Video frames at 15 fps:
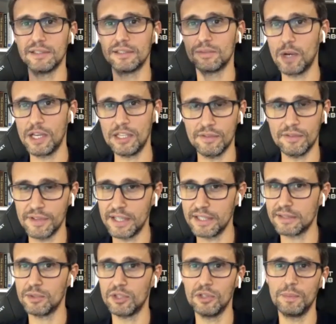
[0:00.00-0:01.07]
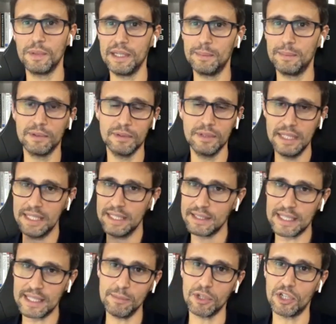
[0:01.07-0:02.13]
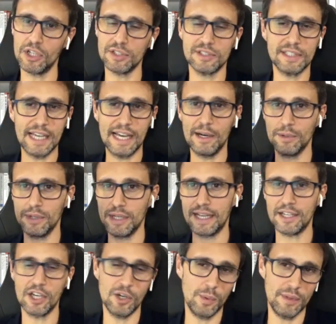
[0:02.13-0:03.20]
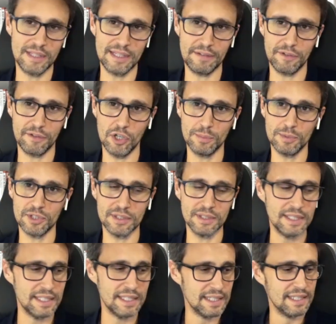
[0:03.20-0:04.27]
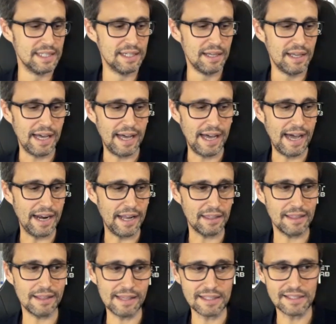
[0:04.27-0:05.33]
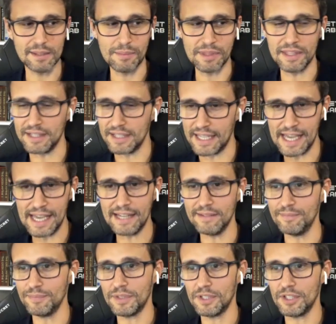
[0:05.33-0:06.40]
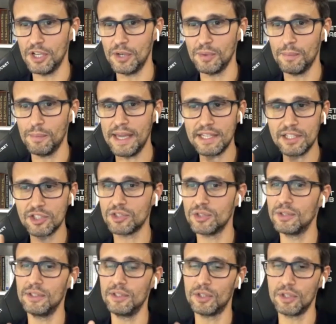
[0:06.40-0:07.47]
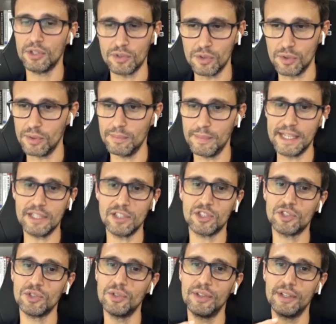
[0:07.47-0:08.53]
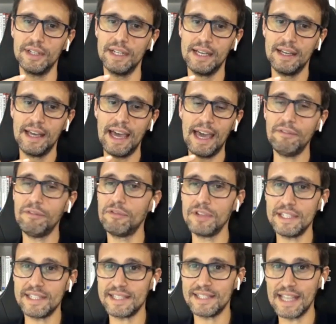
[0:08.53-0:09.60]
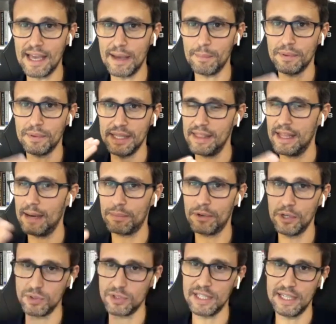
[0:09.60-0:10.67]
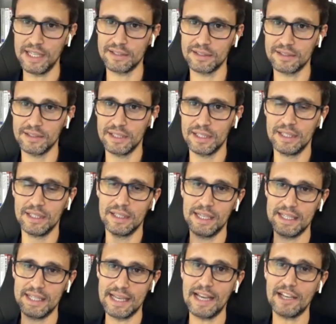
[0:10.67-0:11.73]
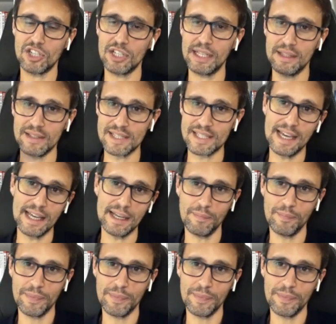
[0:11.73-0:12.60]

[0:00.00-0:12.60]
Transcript: where you can find some good people, keep the cost down and go with a different option. And I think that's something that, again, you know, making sure that you're congruent, making sure that every step in that process is actually the same.